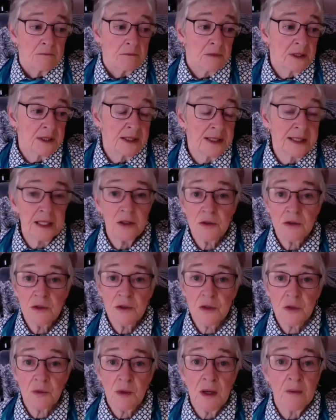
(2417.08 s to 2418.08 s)
leaders
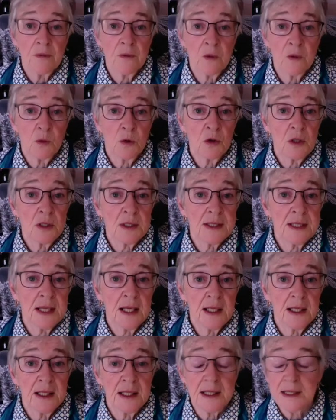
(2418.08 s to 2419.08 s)
around the world
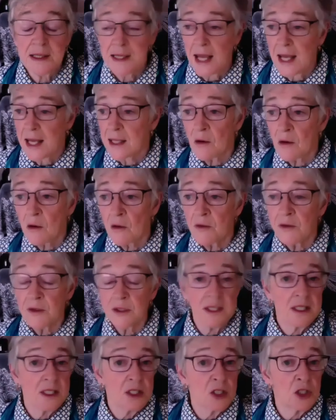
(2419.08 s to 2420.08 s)
telling us hand all the
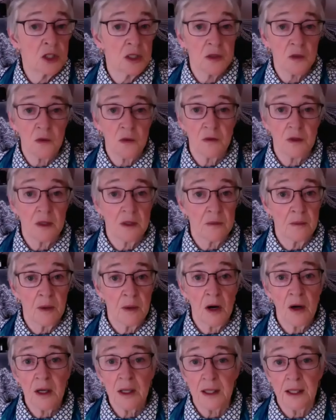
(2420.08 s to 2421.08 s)
decisions over to the
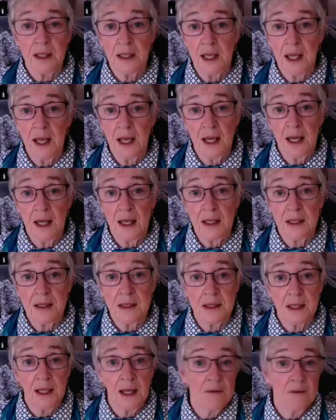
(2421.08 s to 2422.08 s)
market and
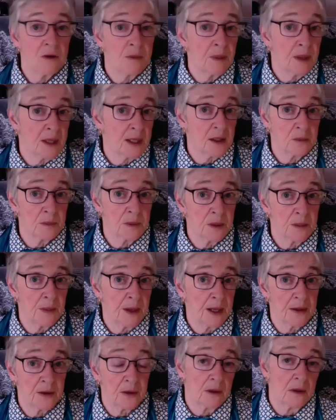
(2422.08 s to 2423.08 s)
everybody will be
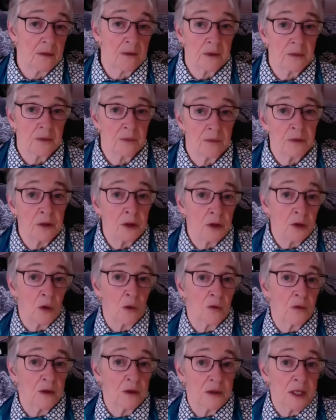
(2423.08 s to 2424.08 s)
better or the you know
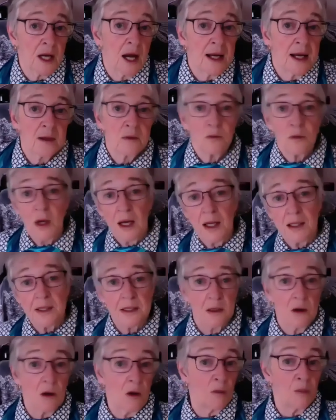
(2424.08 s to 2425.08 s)
the tide will rise and
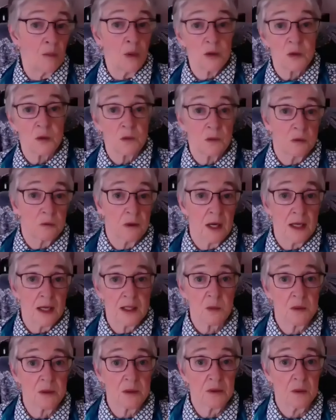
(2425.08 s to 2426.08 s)
all boats will rise
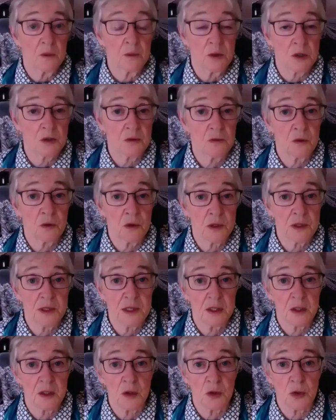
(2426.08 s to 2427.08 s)
with it which of course
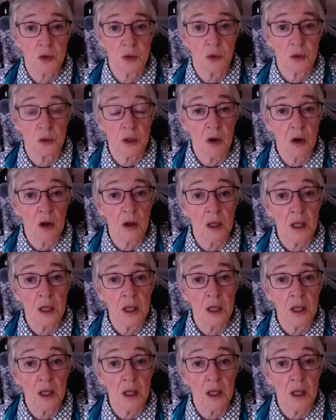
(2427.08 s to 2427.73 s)
isn't true at all